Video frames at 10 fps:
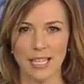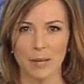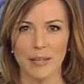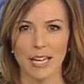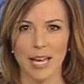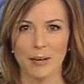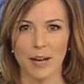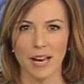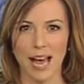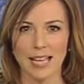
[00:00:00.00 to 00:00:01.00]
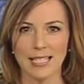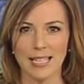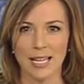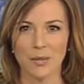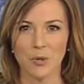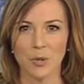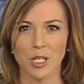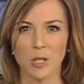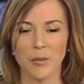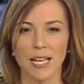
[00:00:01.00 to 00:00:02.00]
and began by asking him to
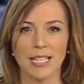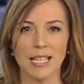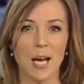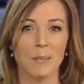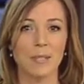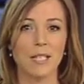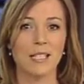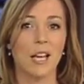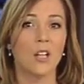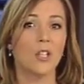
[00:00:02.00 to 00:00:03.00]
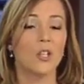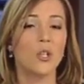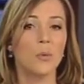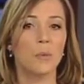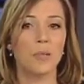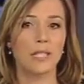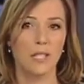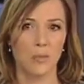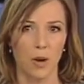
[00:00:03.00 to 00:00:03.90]
explain the company's unusual business